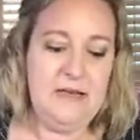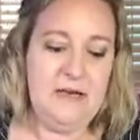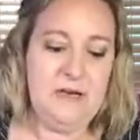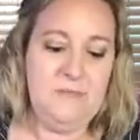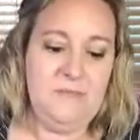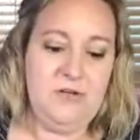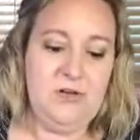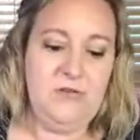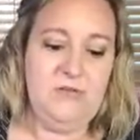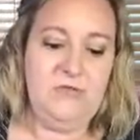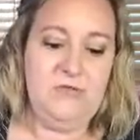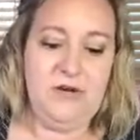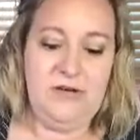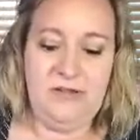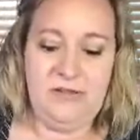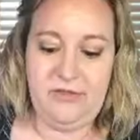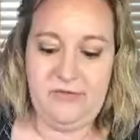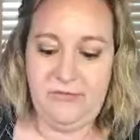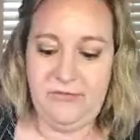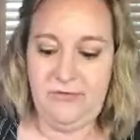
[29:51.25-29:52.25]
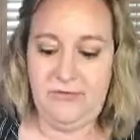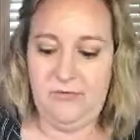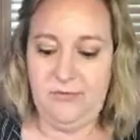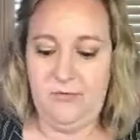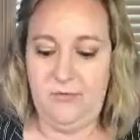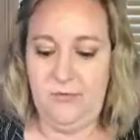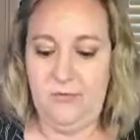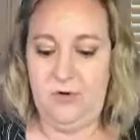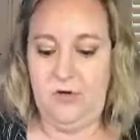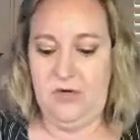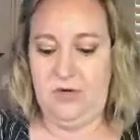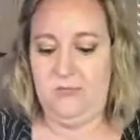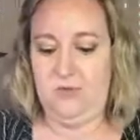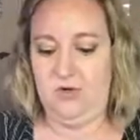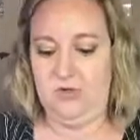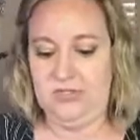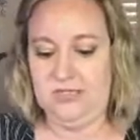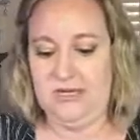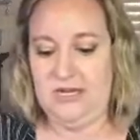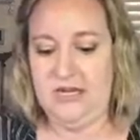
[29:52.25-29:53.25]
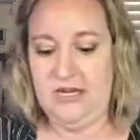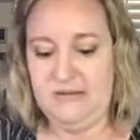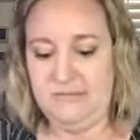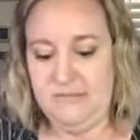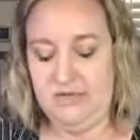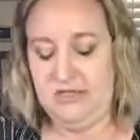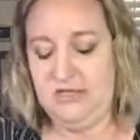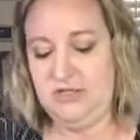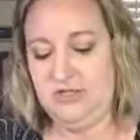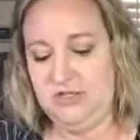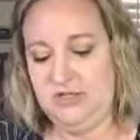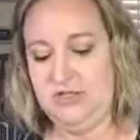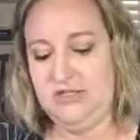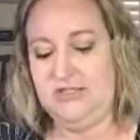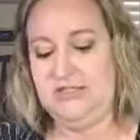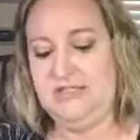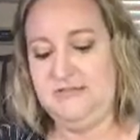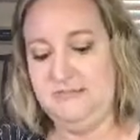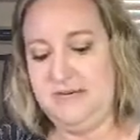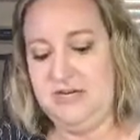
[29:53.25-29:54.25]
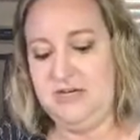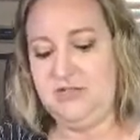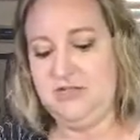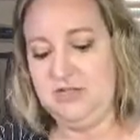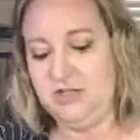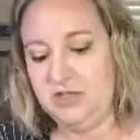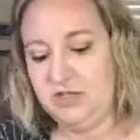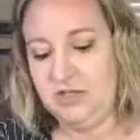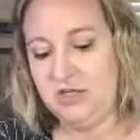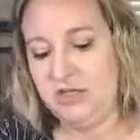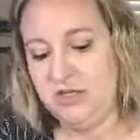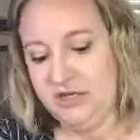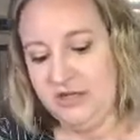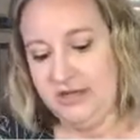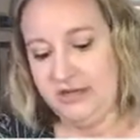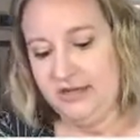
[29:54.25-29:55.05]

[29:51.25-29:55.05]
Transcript: I'm gonna run it through one more time just to make sure